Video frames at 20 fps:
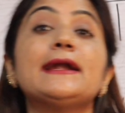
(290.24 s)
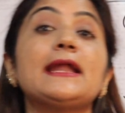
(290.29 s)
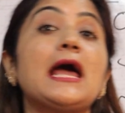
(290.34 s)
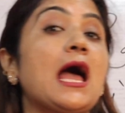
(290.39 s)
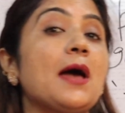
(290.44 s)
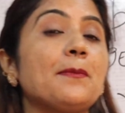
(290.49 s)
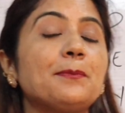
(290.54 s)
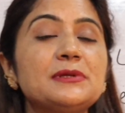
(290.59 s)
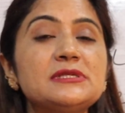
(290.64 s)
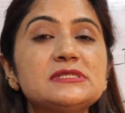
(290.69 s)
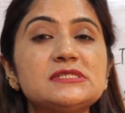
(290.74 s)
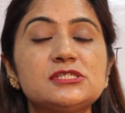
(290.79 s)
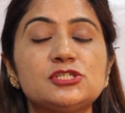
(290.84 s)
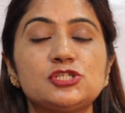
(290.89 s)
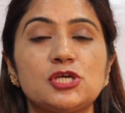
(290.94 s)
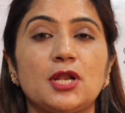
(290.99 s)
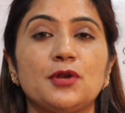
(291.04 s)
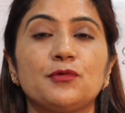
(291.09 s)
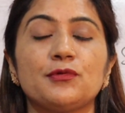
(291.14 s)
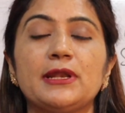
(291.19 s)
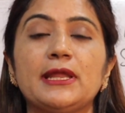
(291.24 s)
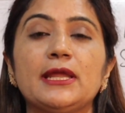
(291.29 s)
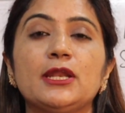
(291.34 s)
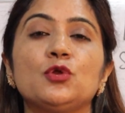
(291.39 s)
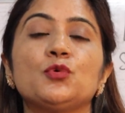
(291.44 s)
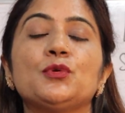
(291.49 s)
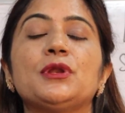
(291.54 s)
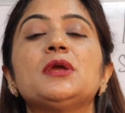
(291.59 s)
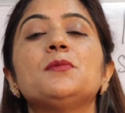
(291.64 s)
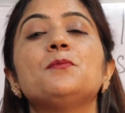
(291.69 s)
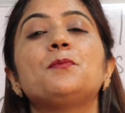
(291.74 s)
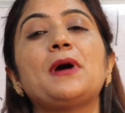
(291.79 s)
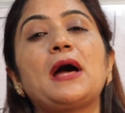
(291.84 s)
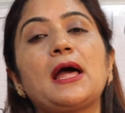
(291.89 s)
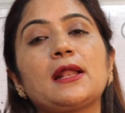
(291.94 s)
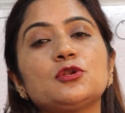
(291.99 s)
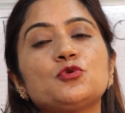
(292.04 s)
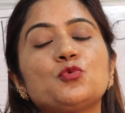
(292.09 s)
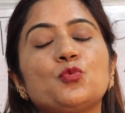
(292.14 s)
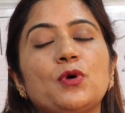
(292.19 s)
It happens generally during
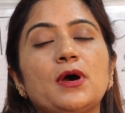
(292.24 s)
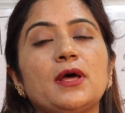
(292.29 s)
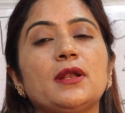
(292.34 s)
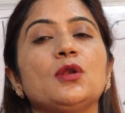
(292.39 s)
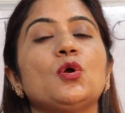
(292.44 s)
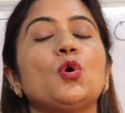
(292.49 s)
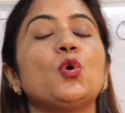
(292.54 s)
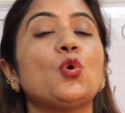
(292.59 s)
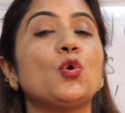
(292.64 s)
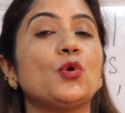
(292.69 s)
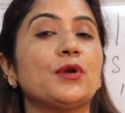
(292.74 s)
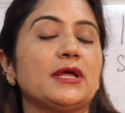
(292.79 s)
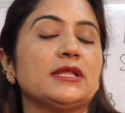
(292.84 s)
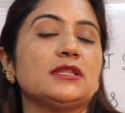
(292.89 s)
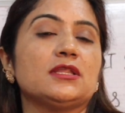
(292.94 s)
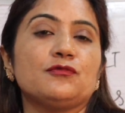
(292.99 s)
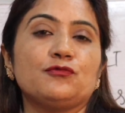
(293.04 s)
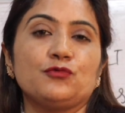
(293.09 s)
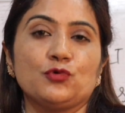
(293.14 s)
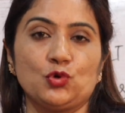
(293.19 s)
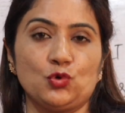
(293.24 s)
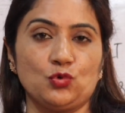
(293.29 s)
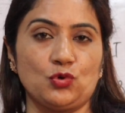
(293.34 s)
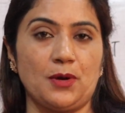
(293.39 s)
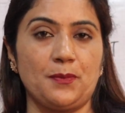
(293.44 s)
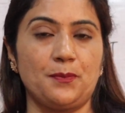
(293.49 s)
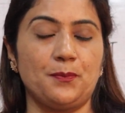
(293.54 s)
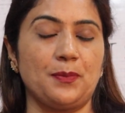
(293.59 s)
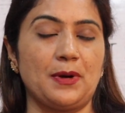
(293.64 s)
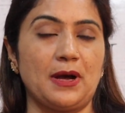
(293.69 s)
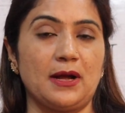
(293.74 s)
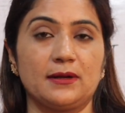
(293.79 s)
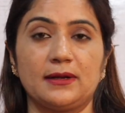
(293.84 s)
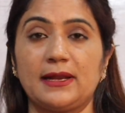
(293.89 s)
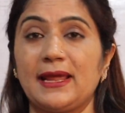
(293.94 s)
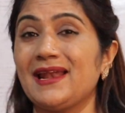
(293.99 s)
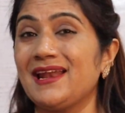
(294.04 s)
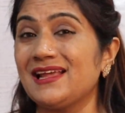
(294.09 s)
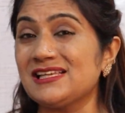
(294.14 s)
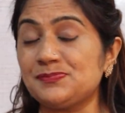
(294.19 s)
part 1 or in the follow-up
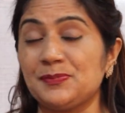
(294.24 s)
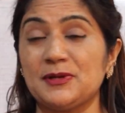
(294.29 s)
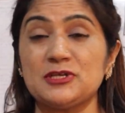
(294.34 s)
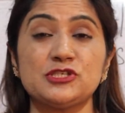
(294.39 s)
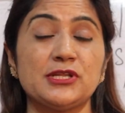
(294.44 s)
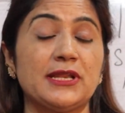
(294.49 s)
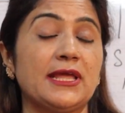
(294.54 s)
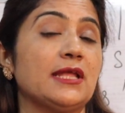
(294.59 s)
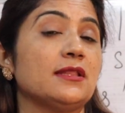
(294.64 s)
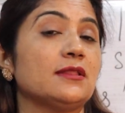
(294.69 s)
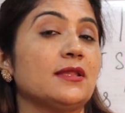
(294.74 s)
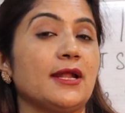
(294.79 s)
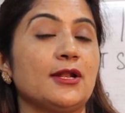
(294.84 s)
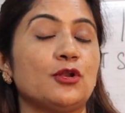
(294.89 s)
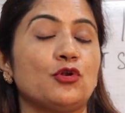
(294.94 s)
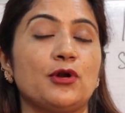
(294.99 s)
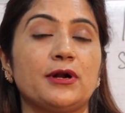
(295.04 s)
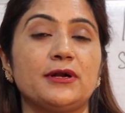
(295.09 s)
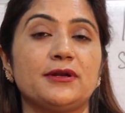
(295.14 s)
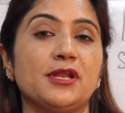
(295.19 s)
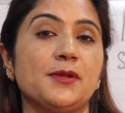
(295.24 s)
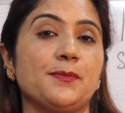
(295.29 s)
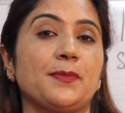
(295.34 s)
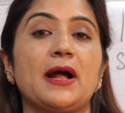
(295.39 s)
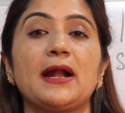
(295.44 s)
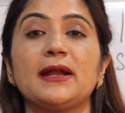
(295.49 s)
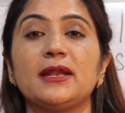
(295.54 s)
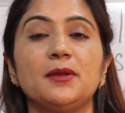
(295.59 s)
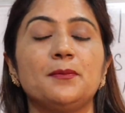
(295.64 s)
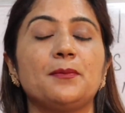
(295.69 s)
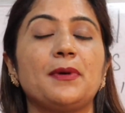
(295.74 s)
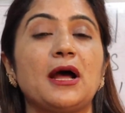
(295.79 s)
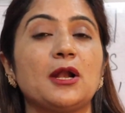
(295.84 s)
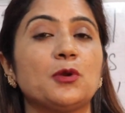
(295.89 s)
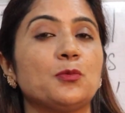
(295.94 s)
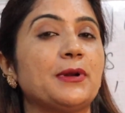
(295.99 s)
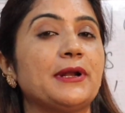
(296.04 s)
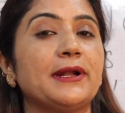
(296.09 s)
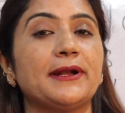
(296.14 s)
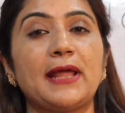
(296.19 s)
part, and especially in the introductory part. In
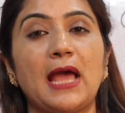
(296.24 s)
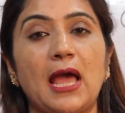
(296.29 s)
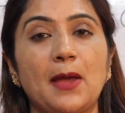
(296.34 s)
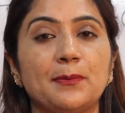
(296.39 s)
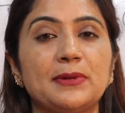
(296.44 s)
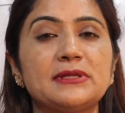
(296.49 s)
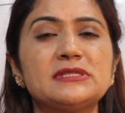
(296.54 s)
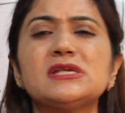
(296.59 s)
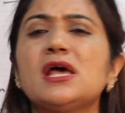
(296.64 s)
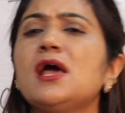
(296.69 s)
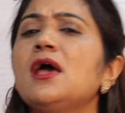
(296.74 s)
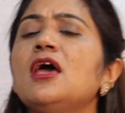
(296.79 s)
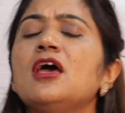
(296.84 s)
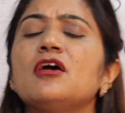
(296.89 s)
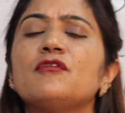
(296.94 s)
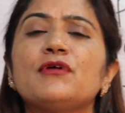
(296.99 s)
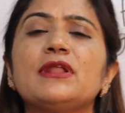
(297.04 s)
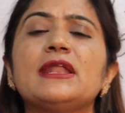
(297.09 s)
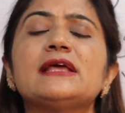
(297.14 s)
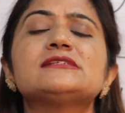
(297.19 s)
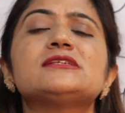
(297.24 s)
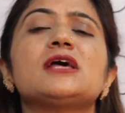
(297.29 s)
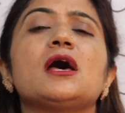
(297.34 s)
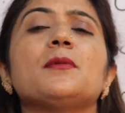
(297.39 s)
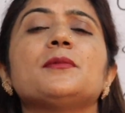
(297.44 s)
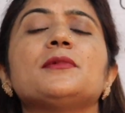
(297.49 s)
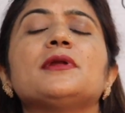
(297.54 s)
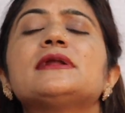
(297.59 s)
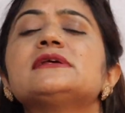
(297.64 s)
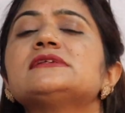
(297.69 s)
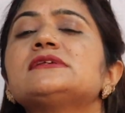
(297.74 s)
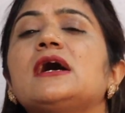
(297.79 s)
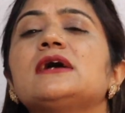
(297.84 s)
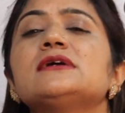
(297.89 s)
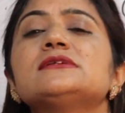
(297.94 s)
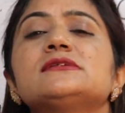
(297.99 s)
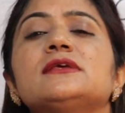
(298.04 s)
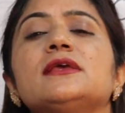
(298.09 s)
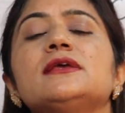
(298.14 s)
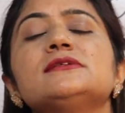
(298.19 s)
part 1 it happens when examiner is
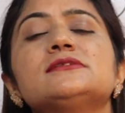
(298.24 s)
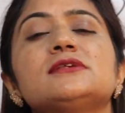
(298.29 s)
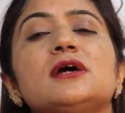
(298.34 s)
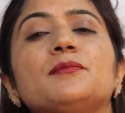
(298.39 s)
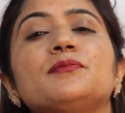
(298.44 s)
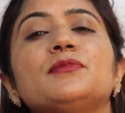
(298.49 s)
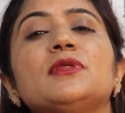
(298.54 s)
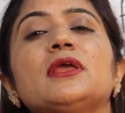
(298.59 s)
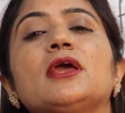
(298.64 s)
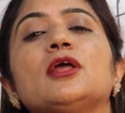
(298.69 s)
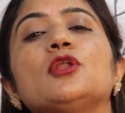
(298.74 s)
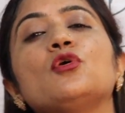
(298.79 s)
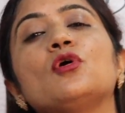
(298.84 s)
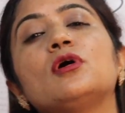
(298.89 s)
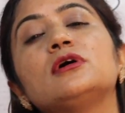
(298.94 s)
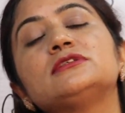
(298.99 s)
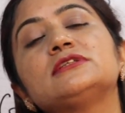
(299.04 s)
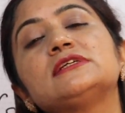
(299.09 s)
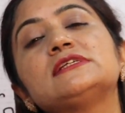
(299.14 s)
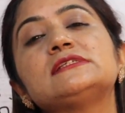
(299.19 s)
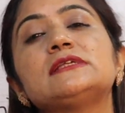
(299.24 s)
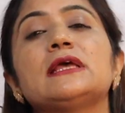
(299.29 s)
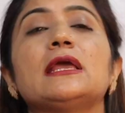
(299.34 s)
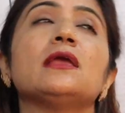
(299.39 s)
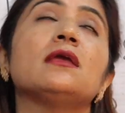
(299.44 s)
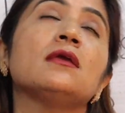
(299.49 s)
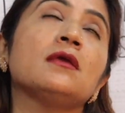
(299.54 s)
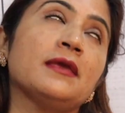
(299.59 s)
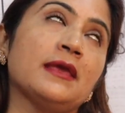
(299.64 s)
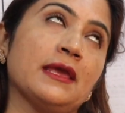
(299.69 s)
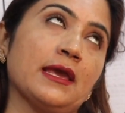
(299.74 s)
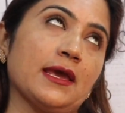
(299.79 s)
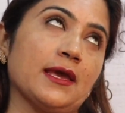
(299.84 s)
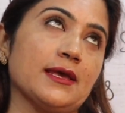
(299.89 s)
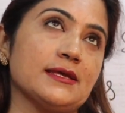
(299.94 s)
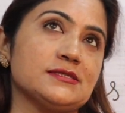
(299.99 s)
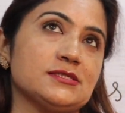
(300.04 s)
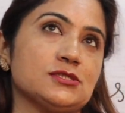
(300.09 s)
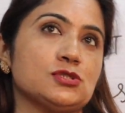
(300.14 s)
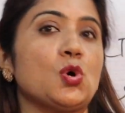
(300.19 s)
asking something and you are just saying
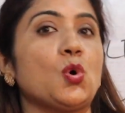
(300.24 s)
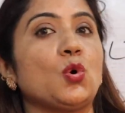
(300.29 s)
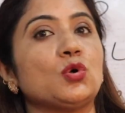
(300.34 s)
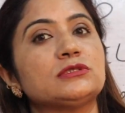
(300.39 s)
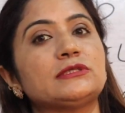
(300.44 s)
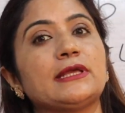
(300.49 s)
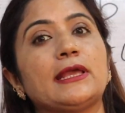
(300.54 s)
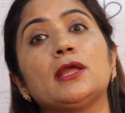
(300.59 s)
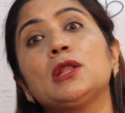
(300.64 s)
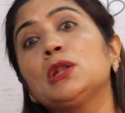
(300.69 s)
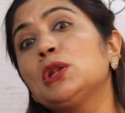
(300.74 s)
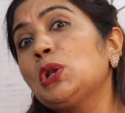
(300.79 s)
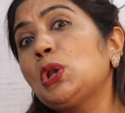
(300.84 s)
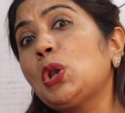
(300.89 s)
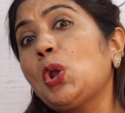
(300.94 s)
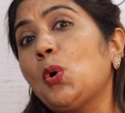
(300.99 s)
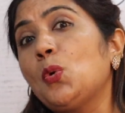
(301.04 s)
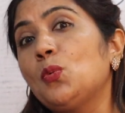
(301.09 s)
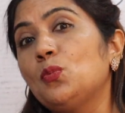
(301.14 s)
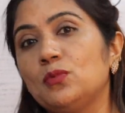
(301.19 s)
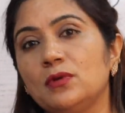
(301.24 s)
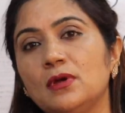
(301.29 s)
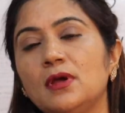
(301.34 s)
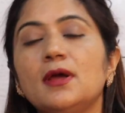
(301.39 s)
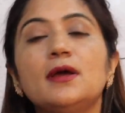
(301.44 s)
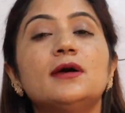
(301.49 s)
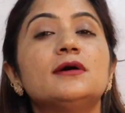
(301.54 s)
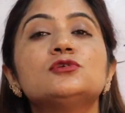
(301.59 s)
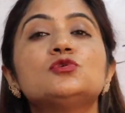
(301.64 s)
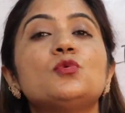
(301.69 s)
yes or saying no.